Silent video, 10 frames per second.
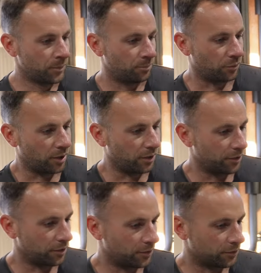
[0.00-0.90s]
bright
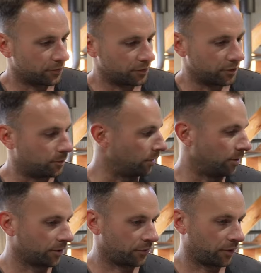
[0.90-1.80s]
logos. I quite
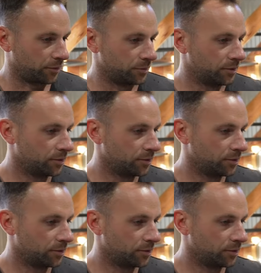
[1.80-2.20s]
like subtle.